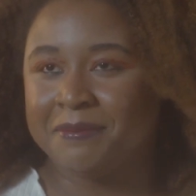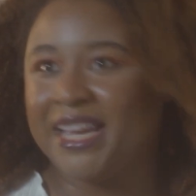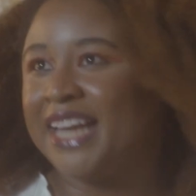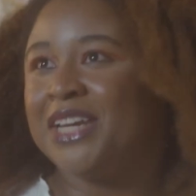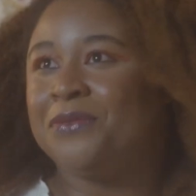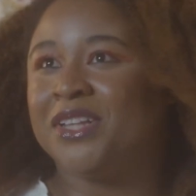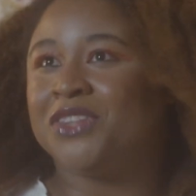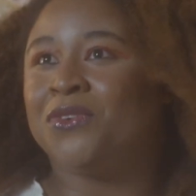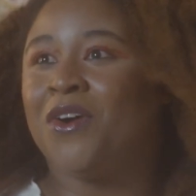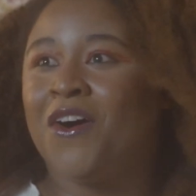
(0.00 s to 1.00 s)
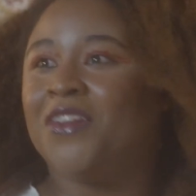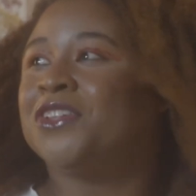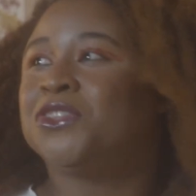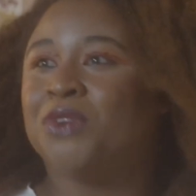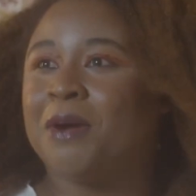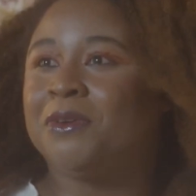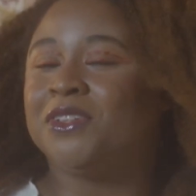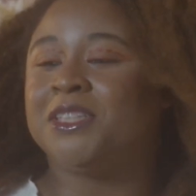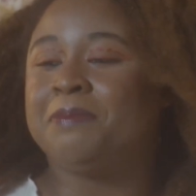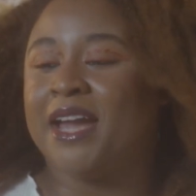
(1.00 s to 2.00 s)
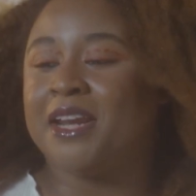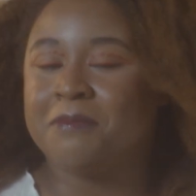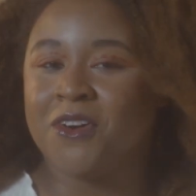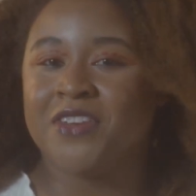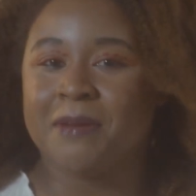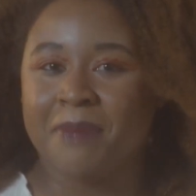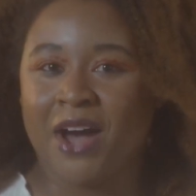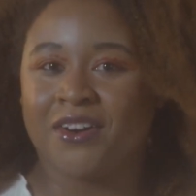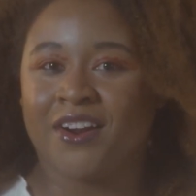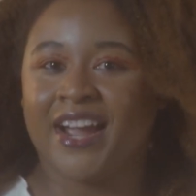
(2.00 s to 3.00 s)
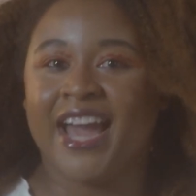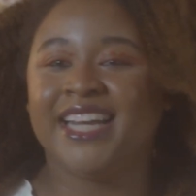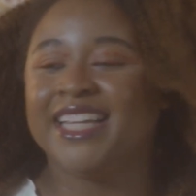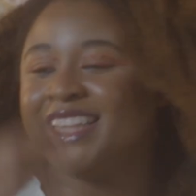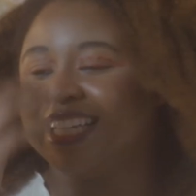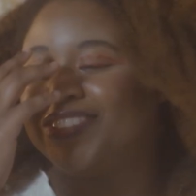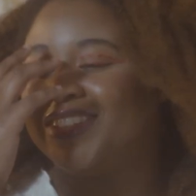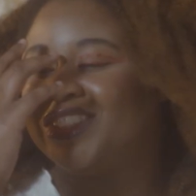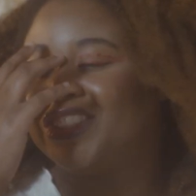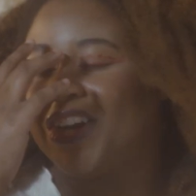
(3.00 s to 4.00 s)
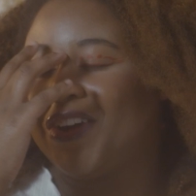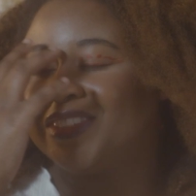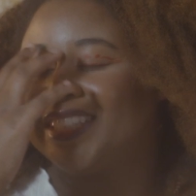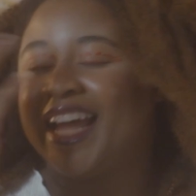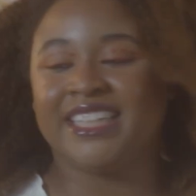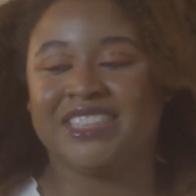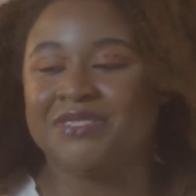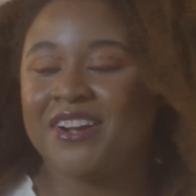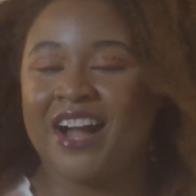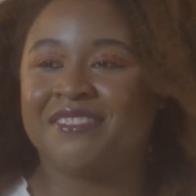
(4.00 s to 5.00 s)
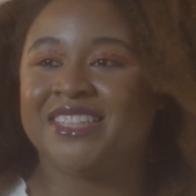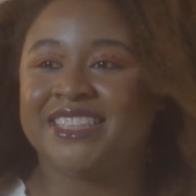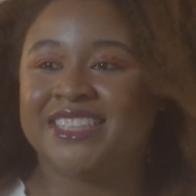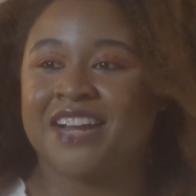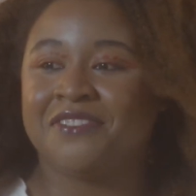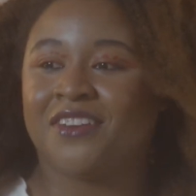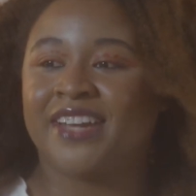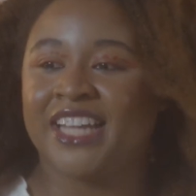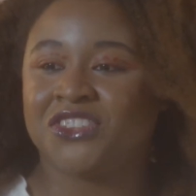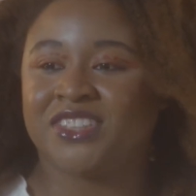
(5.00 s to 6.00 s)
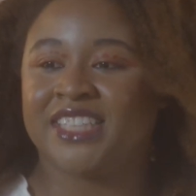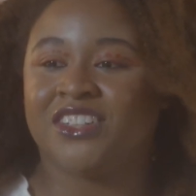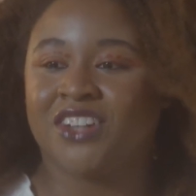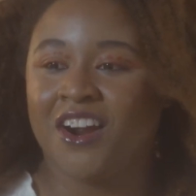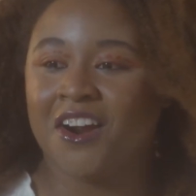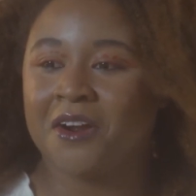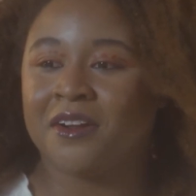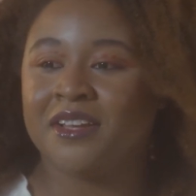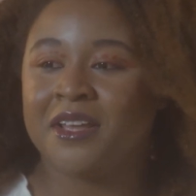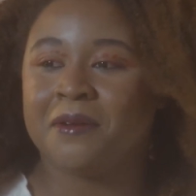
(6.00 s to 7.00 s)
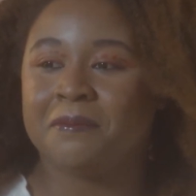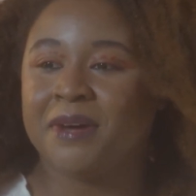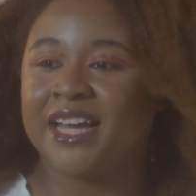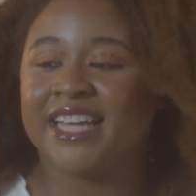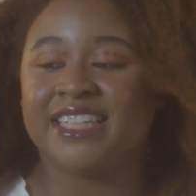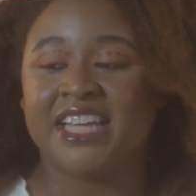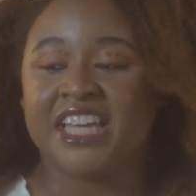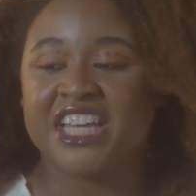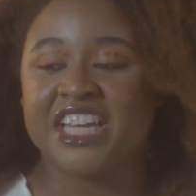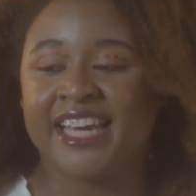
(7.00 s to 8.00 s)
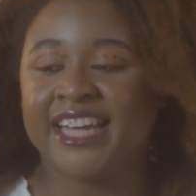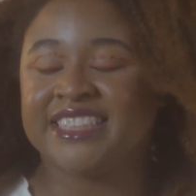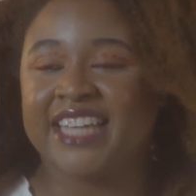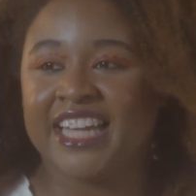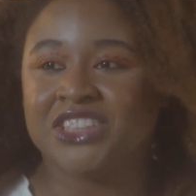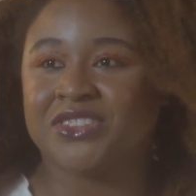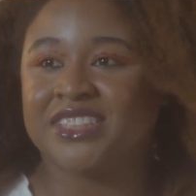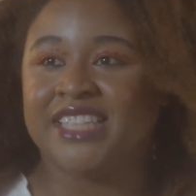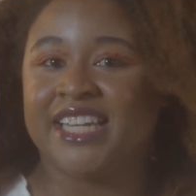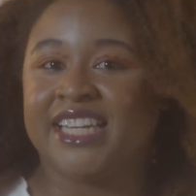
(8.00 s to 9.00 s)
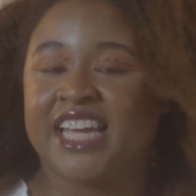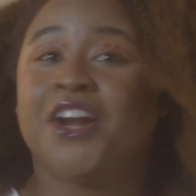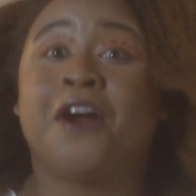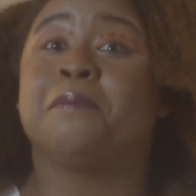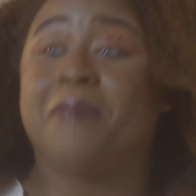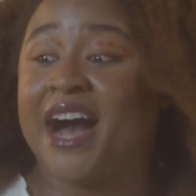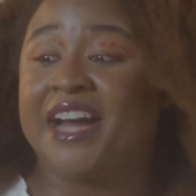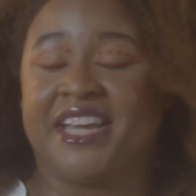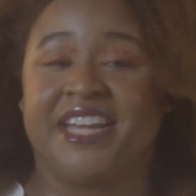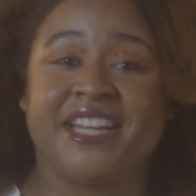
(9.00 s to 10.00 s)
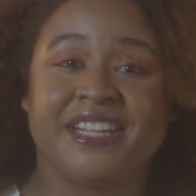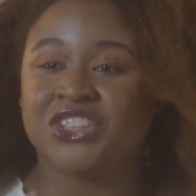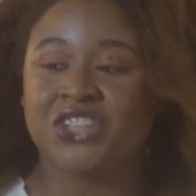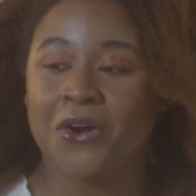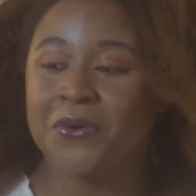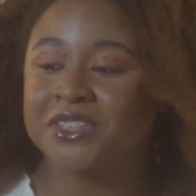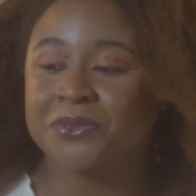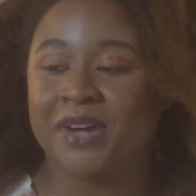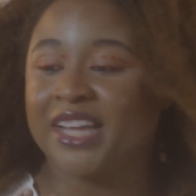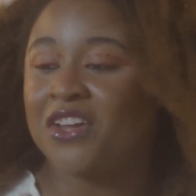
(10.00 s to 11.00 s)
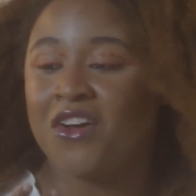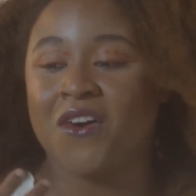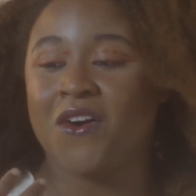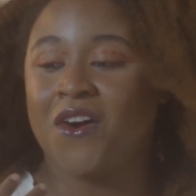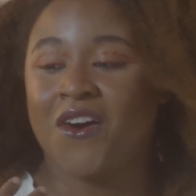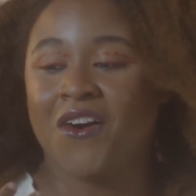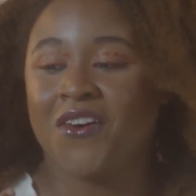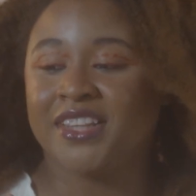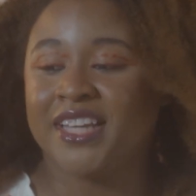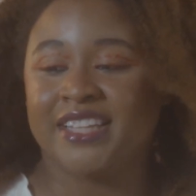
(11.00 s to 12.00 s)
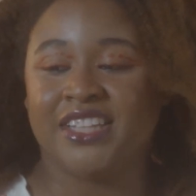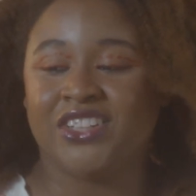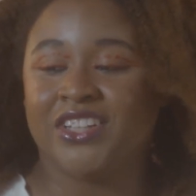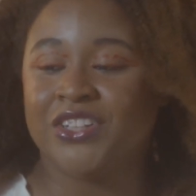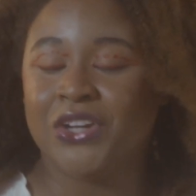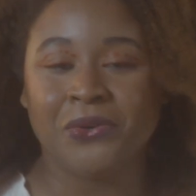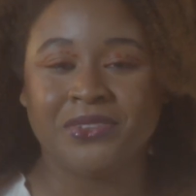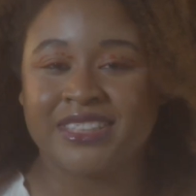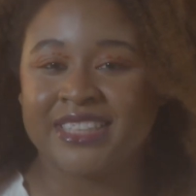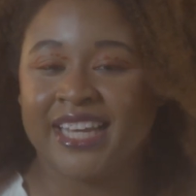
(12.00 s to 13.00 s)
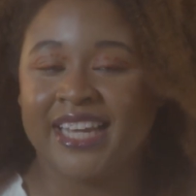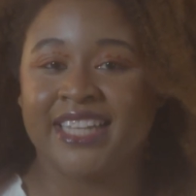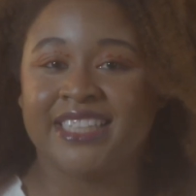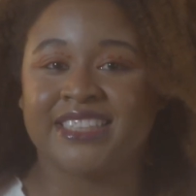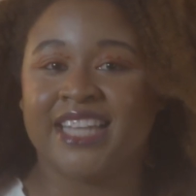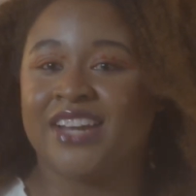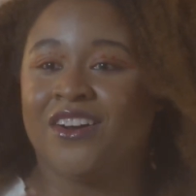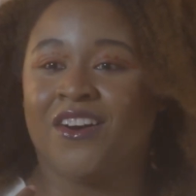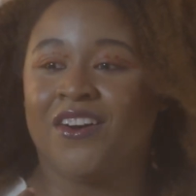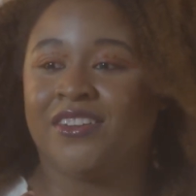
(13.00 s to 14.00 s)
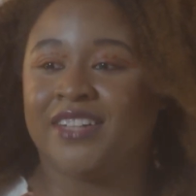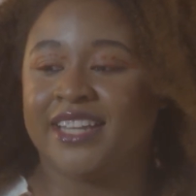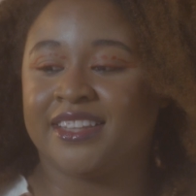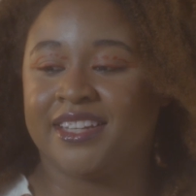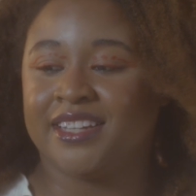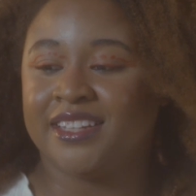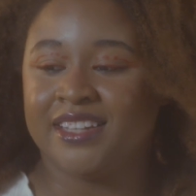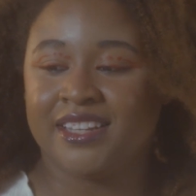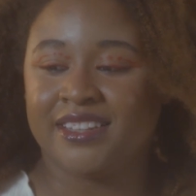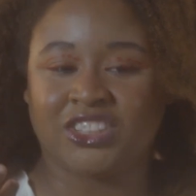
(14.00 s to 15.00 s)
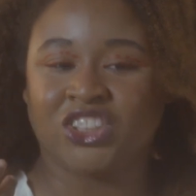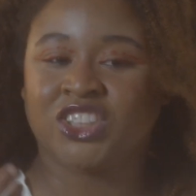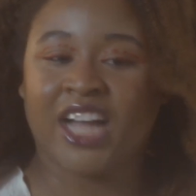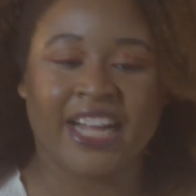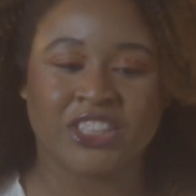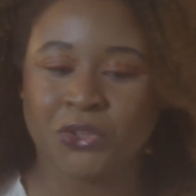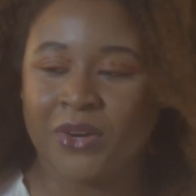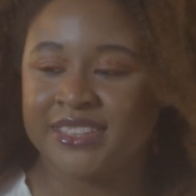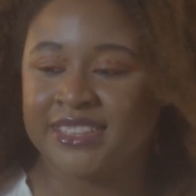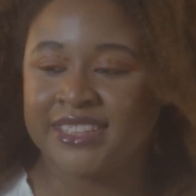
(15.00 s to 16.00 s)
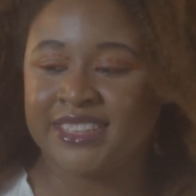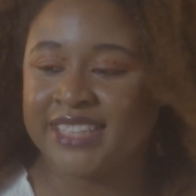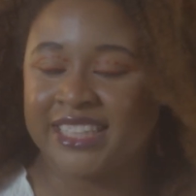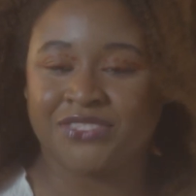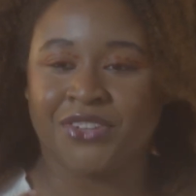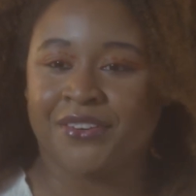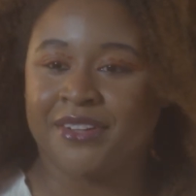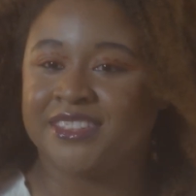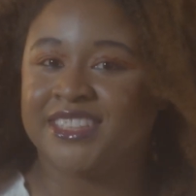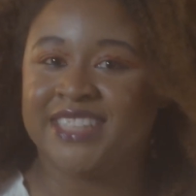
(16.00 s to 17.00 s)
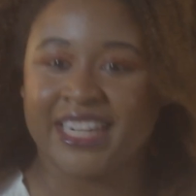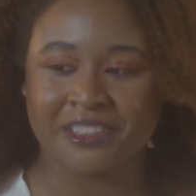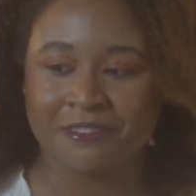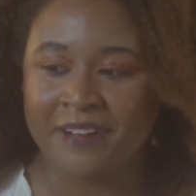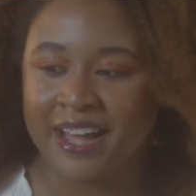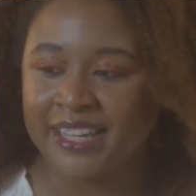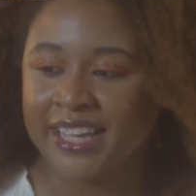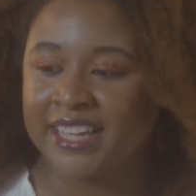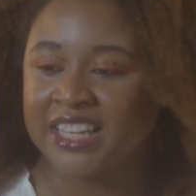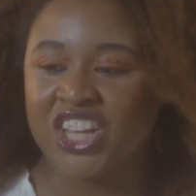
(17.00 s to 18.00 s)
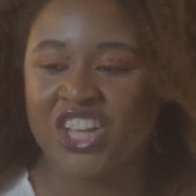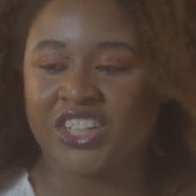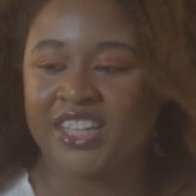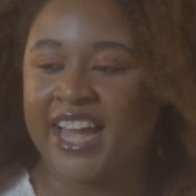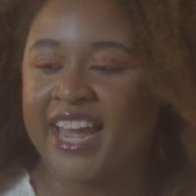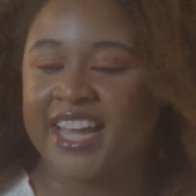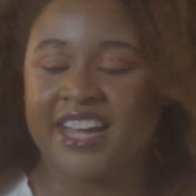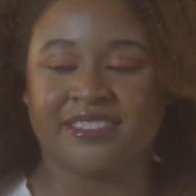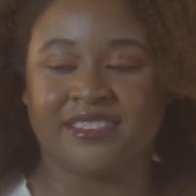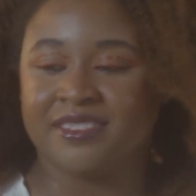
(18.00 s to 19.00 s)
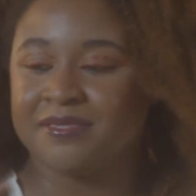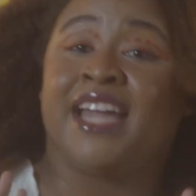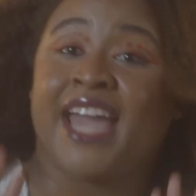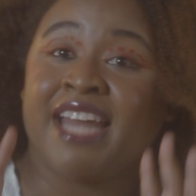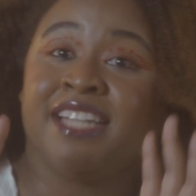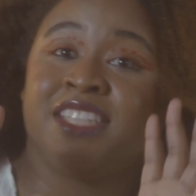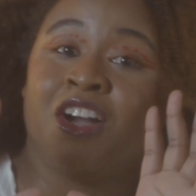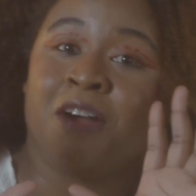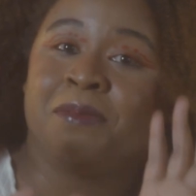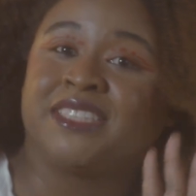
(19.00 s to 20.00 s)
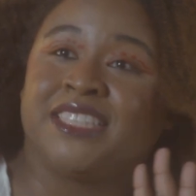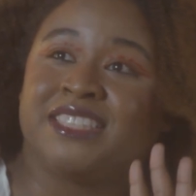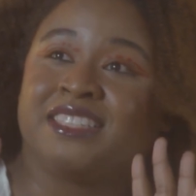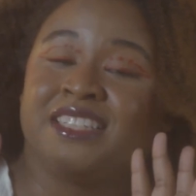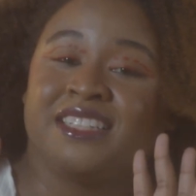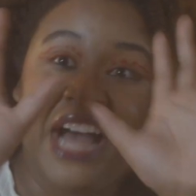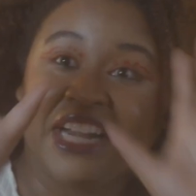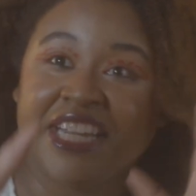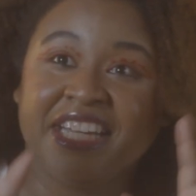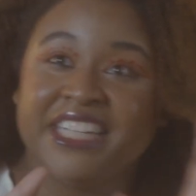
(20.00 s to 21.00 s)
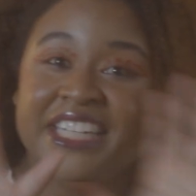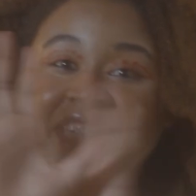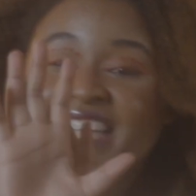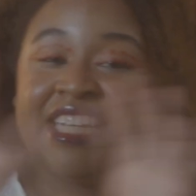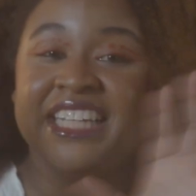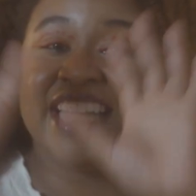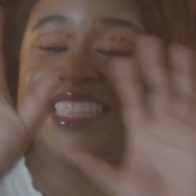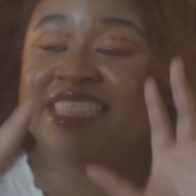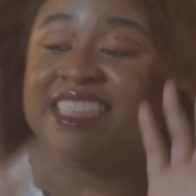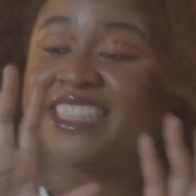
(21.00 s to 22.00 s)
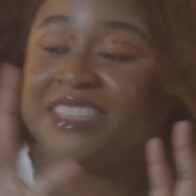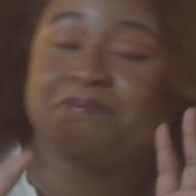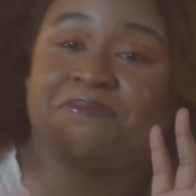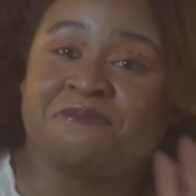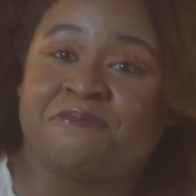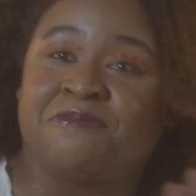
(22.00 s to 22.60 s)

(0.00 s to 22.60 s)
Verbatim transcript: But yet he went through all the trouble to making a movie about her. And it literally shows, like it's very obvious he's not very interested in her, but he's interested in her body. It shows with all the, the, the nude scenes and all like the, the shot choices that is very objectifying, like, like Ana de Armas's body. And it's just